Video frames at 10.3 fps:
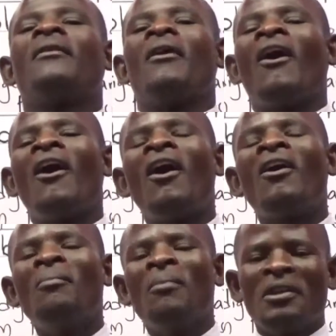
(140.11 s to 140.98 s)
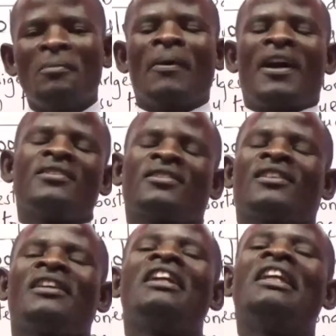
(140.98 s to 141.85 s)
all body parts
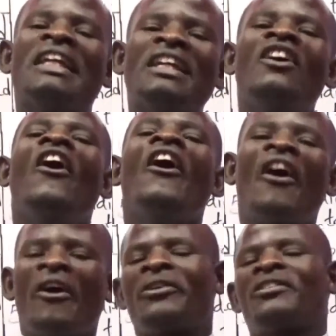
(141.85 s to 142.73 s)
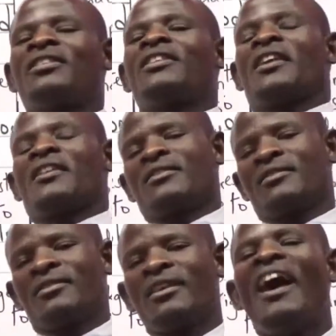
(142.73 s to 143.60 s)
need oxygen,
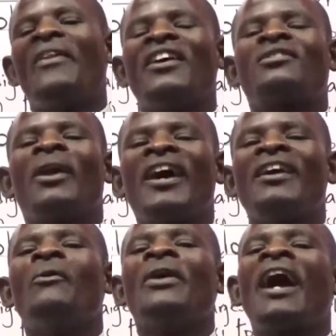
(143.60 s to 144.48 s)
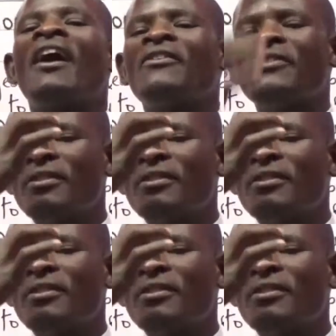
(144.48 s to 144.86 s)
and that's why we have